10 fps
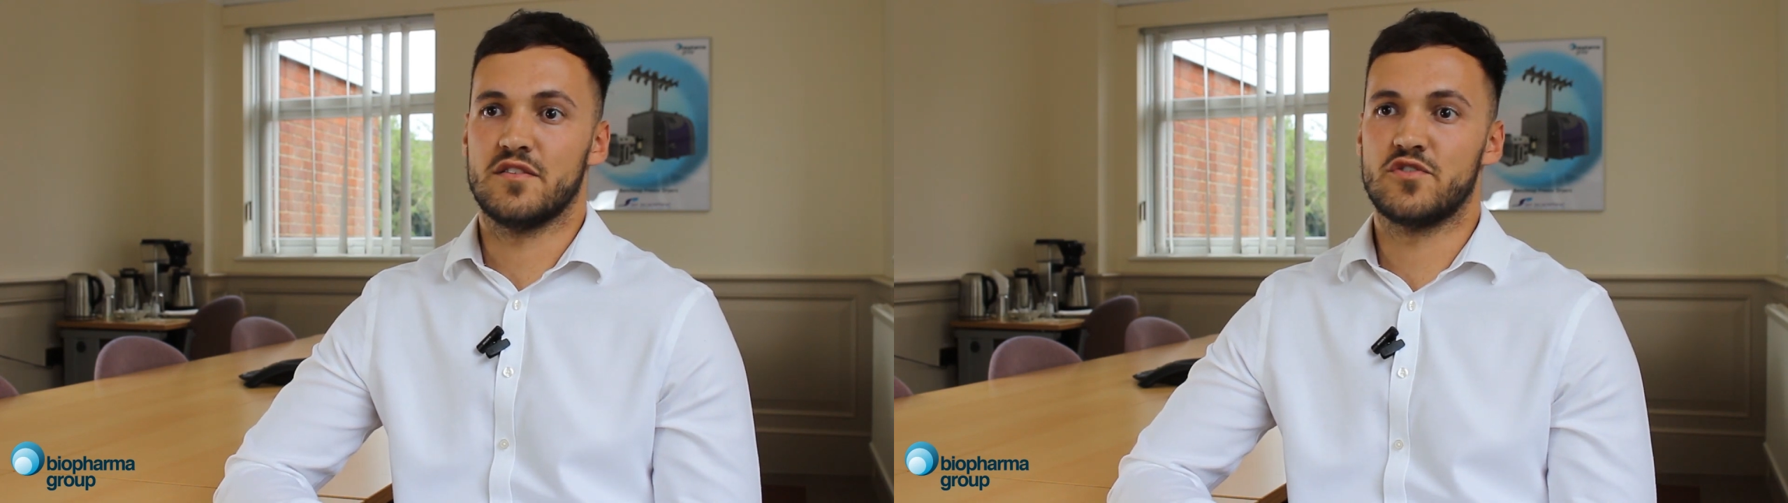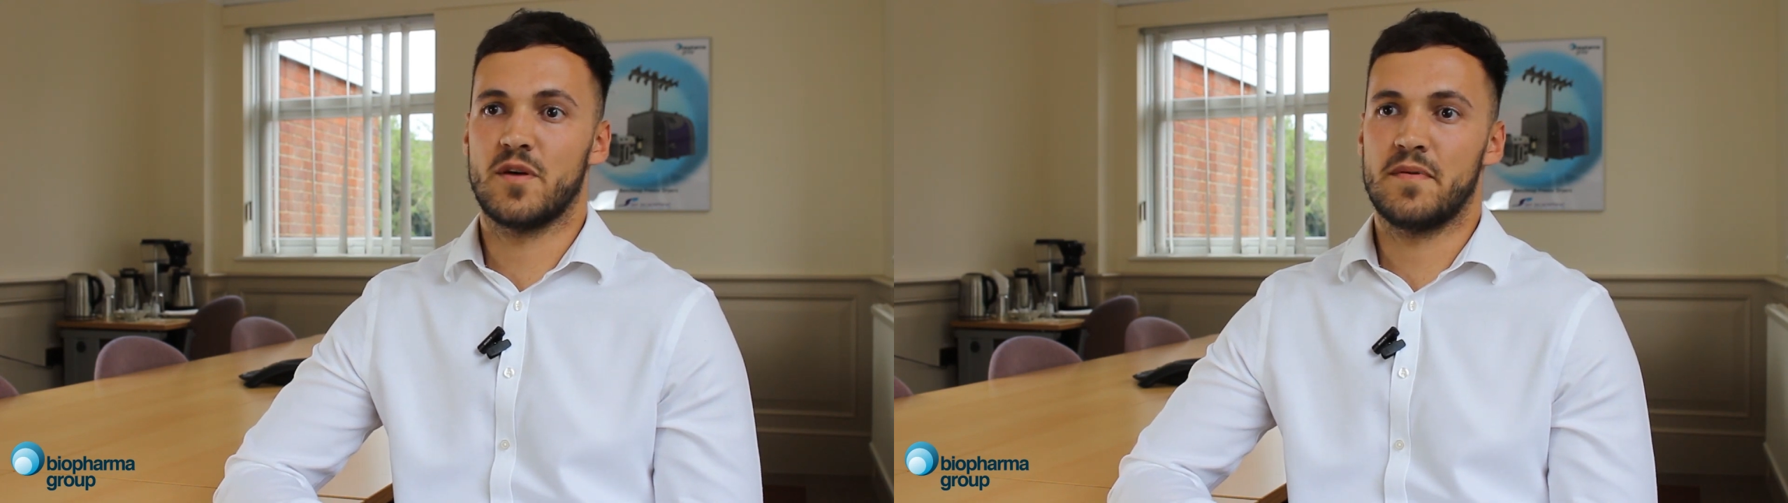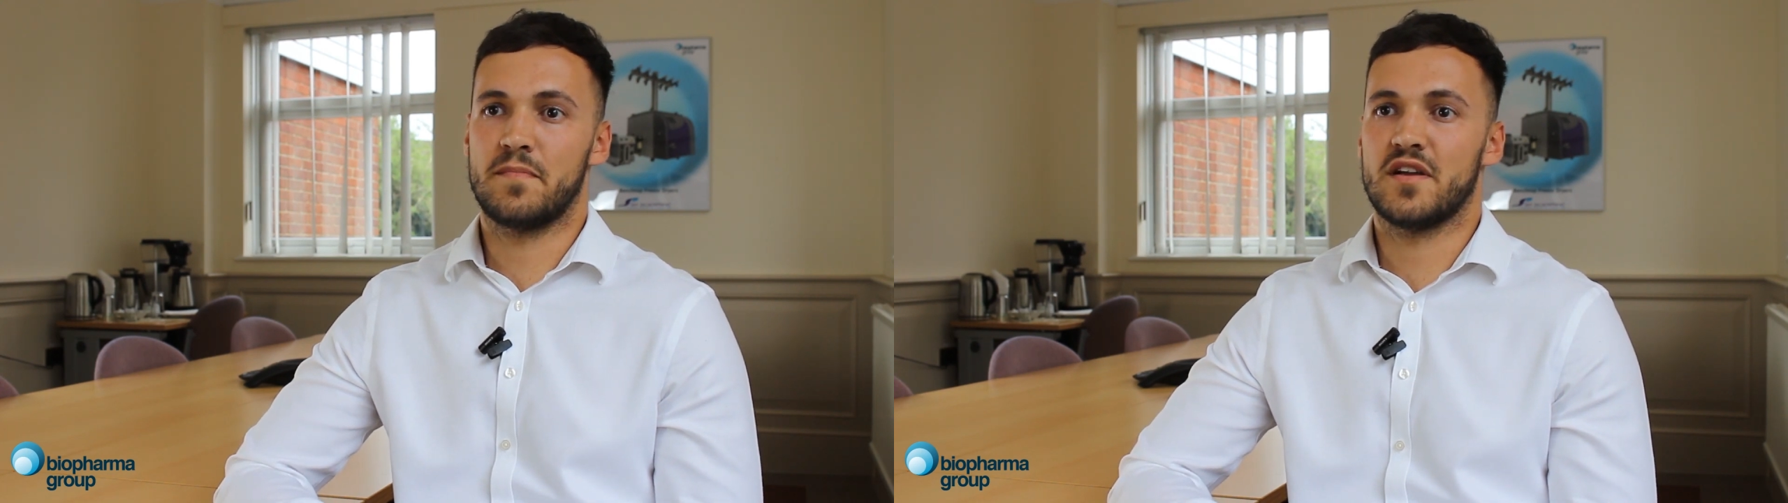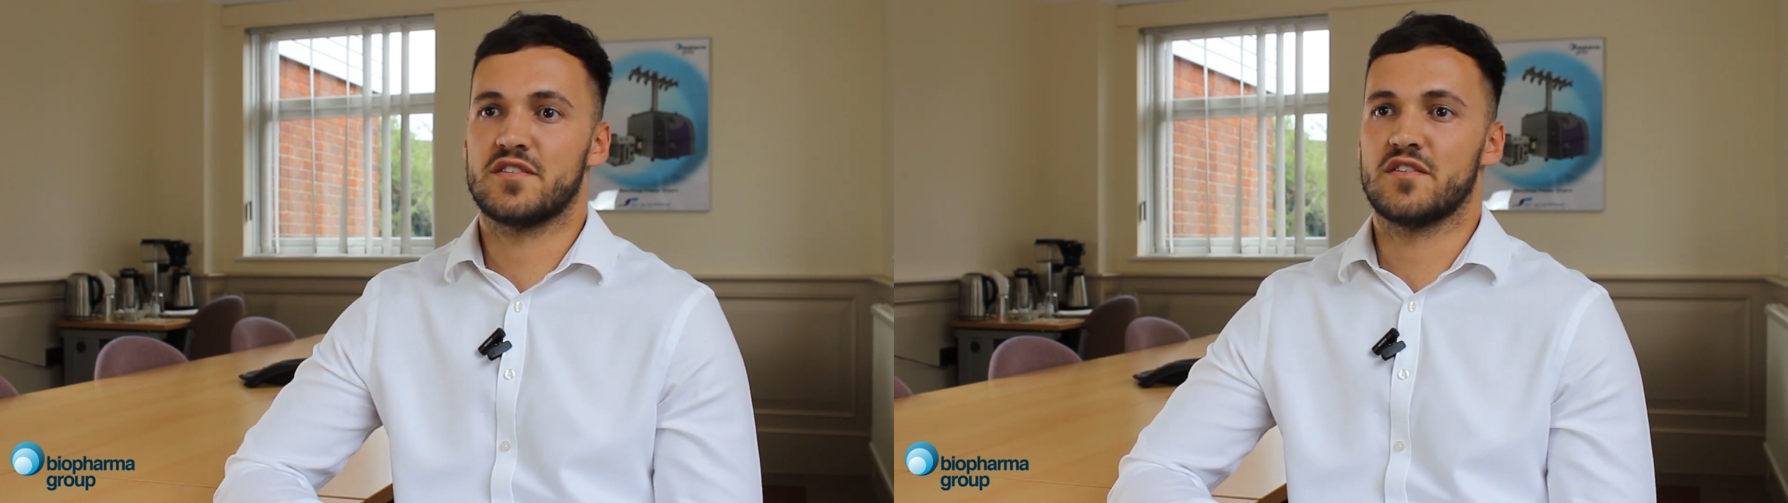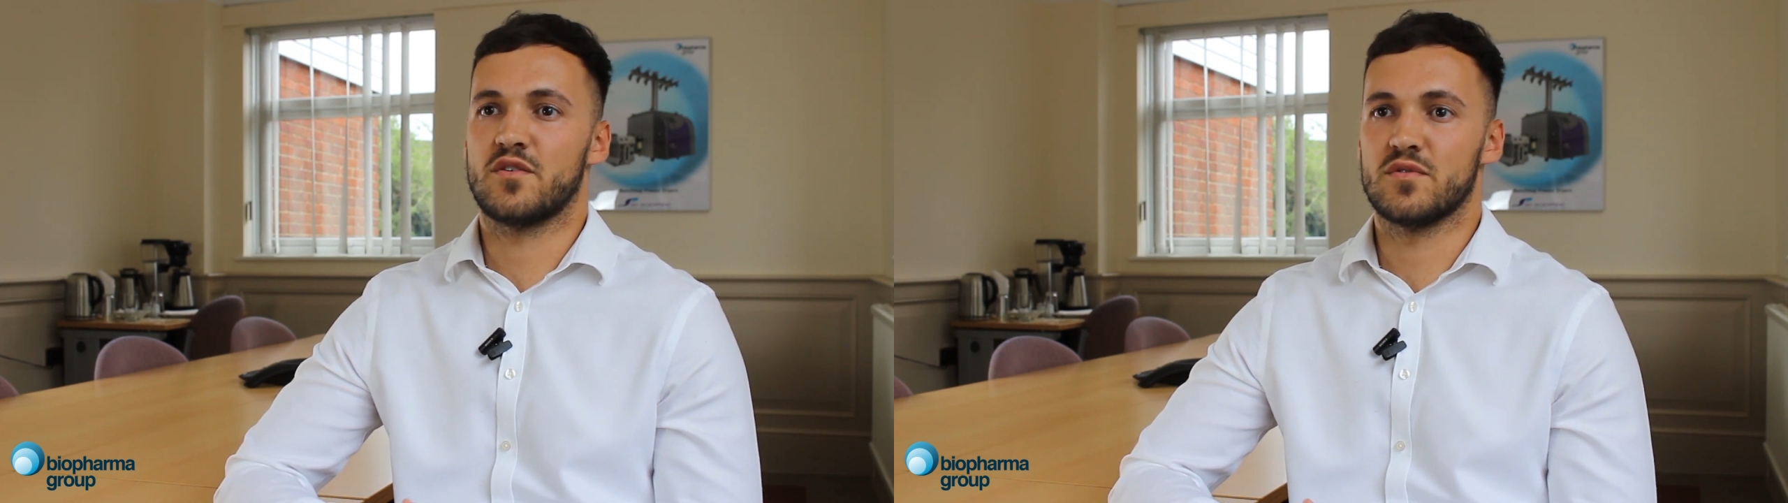the drop in
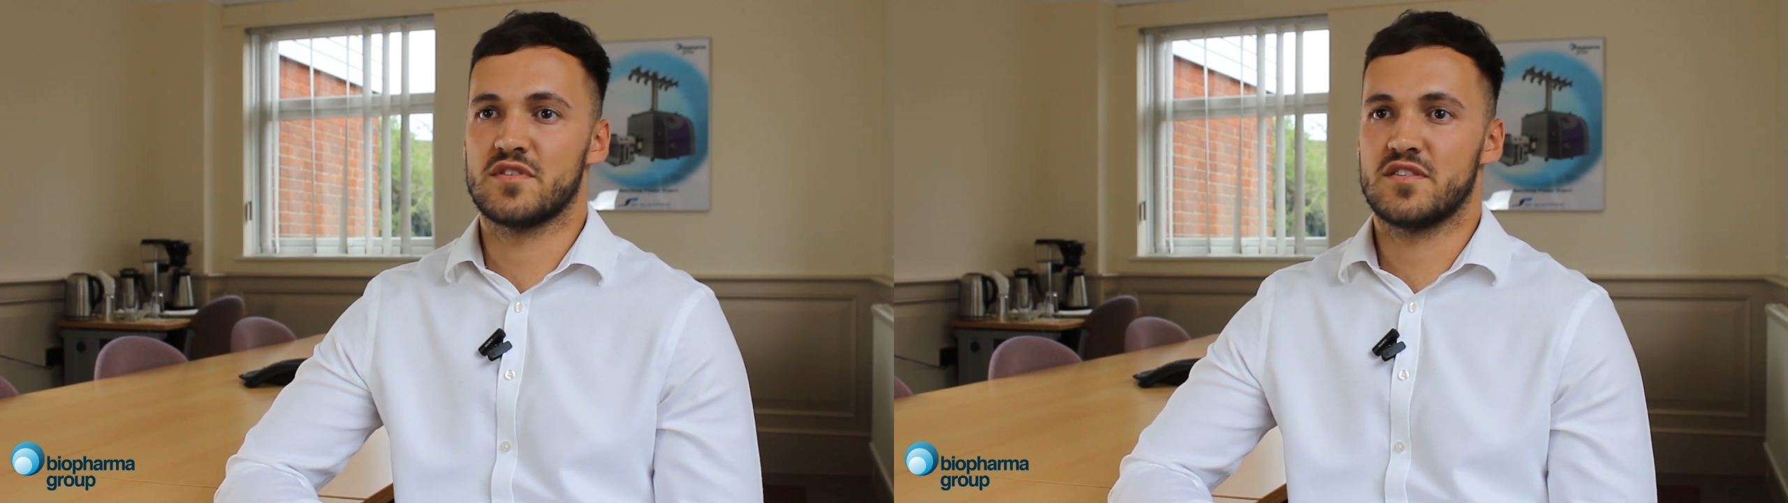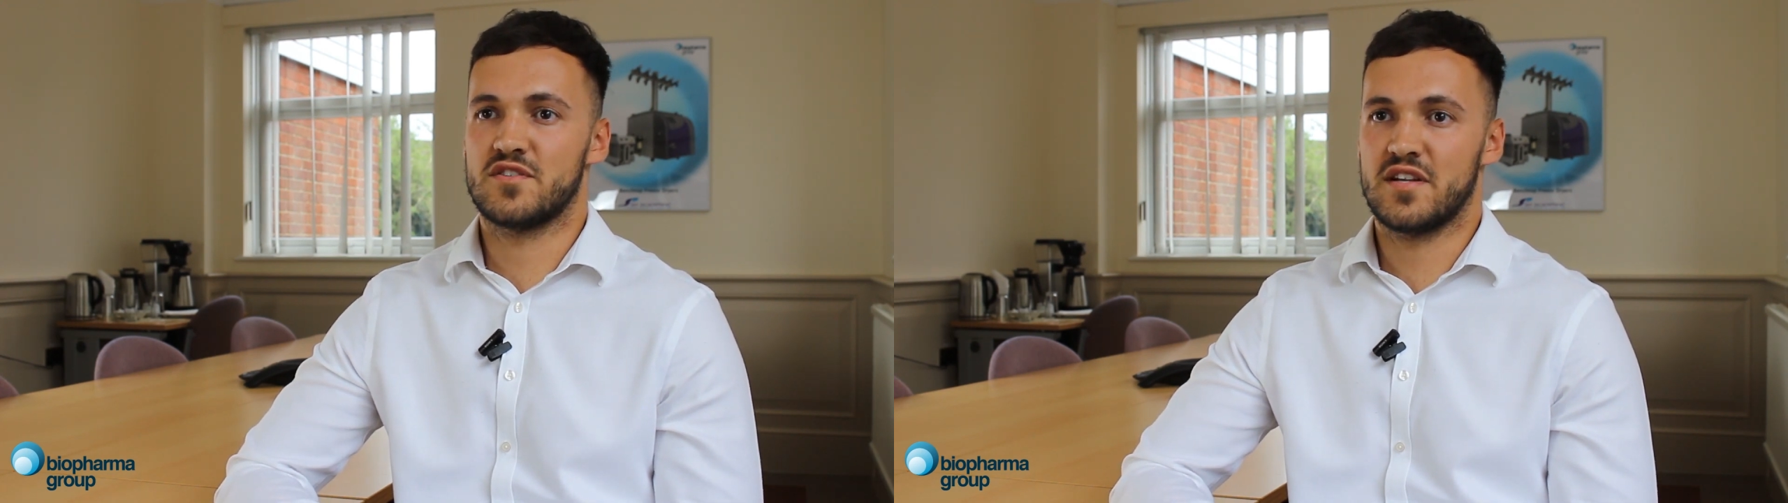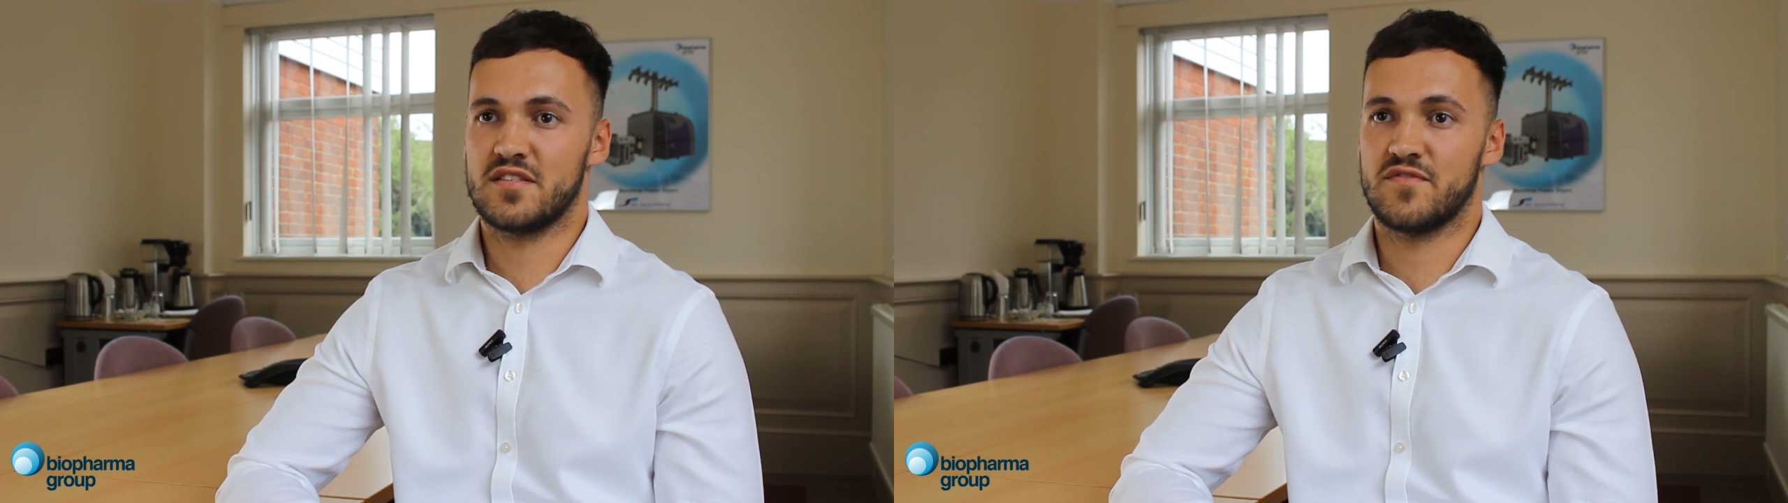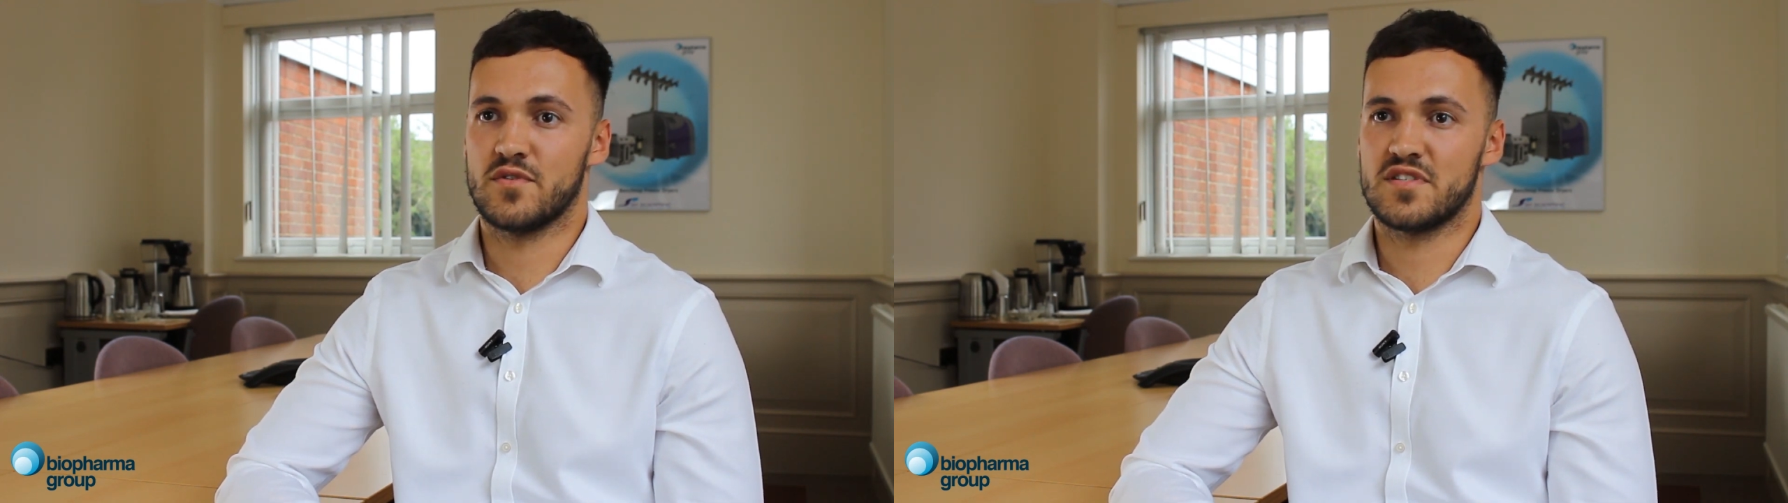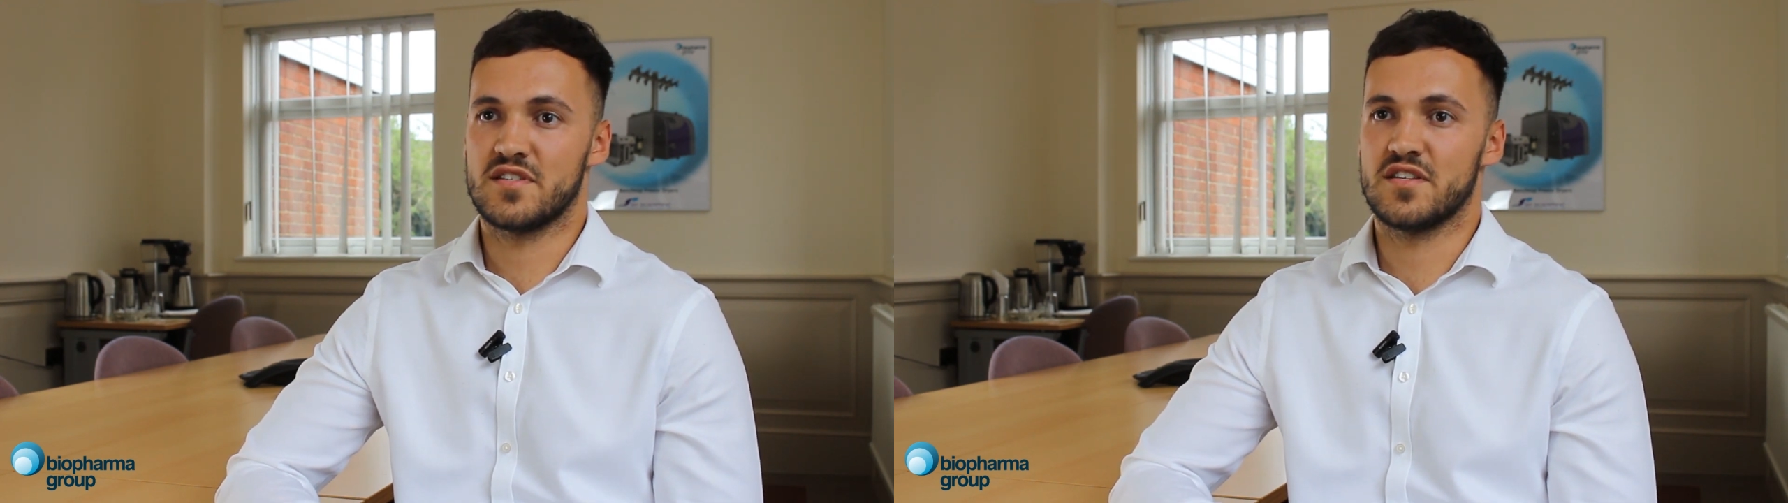pressure causes stress forces